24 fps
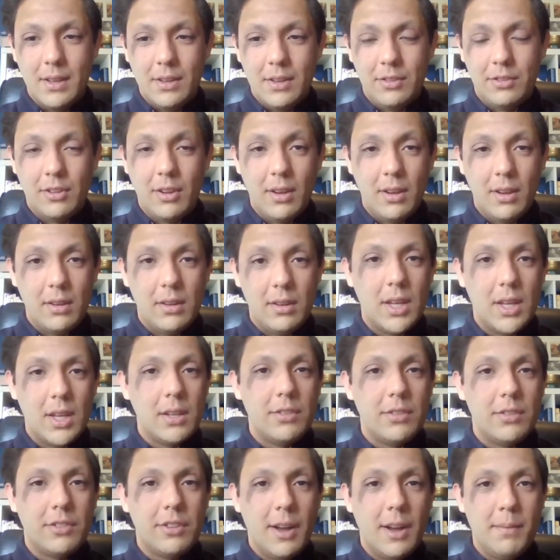So
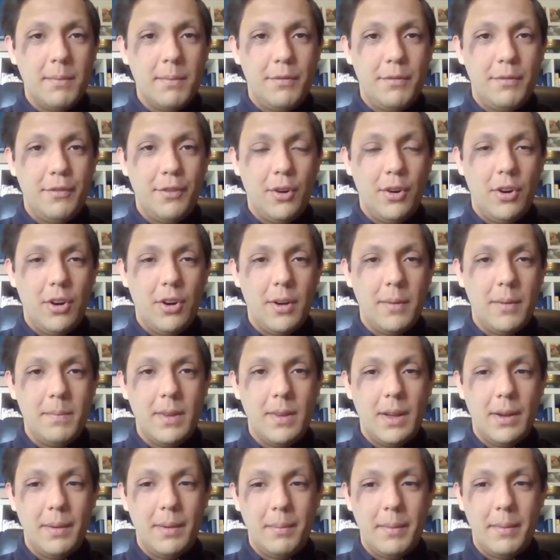in some
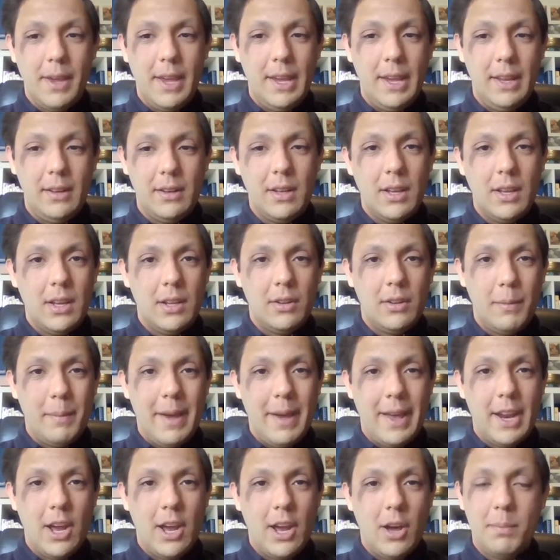form, I mean, no
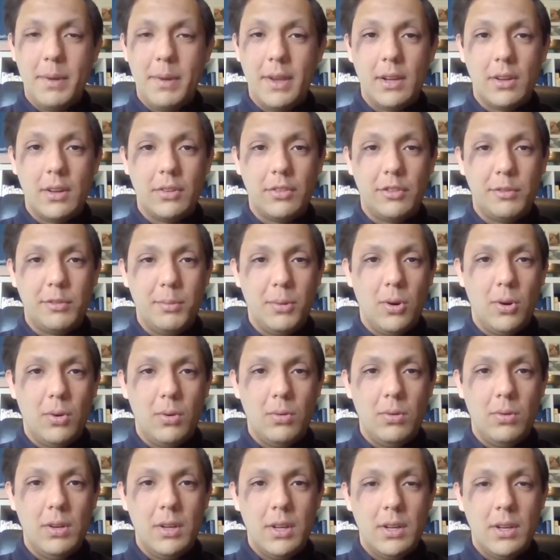matter how big or
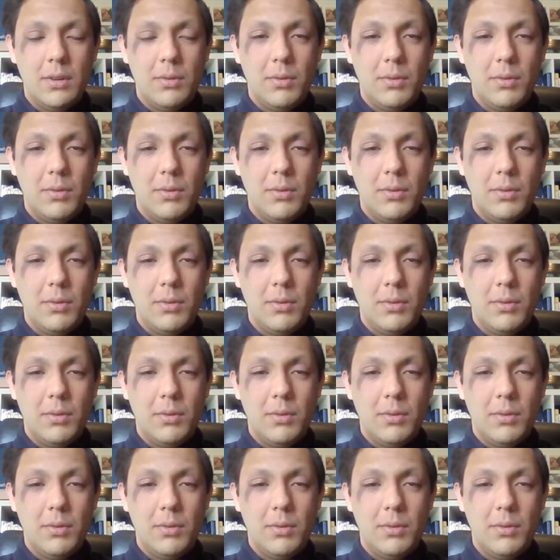small,